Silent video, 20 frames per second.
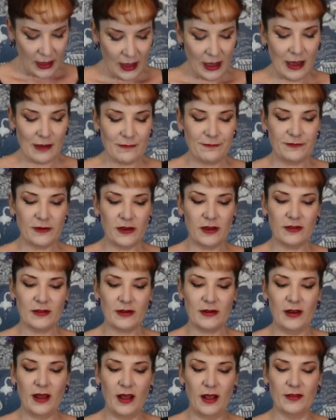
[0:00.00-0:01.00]
At
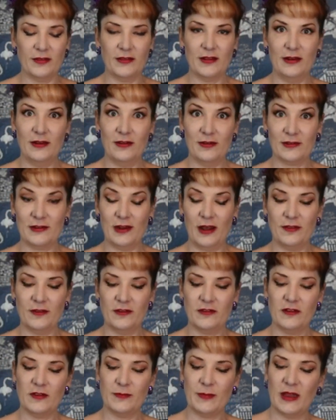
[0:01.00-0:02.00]
first glance, it looks like the
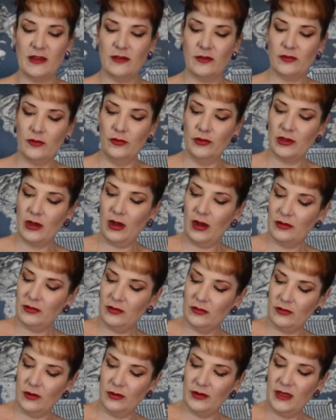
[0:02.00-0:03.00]
suspenders or
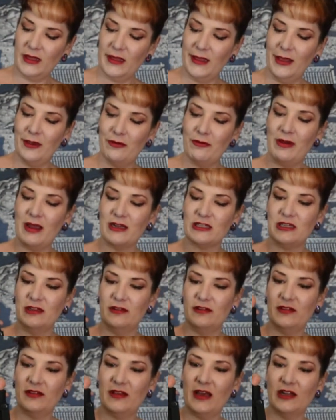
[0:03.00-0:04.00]
garters on here are actually
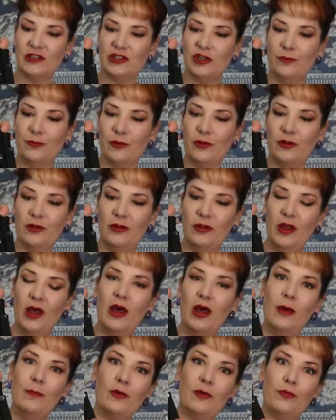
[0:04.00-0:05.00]
detachable,
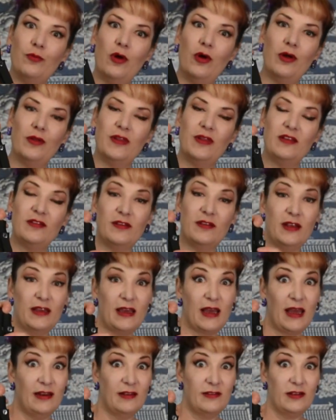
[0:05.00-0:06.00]
but what this is
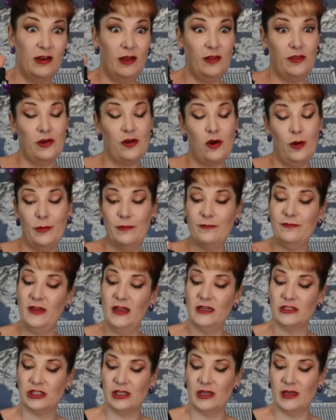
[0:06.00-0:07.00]
again is another common
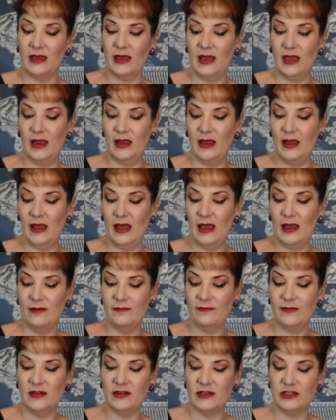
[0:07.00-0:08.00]
feature
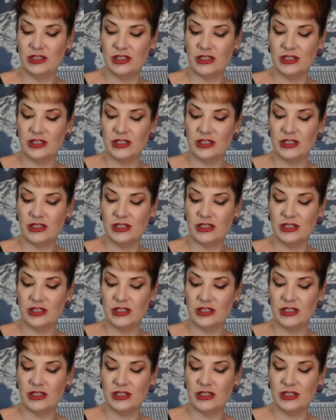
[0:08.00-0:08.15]
in vintage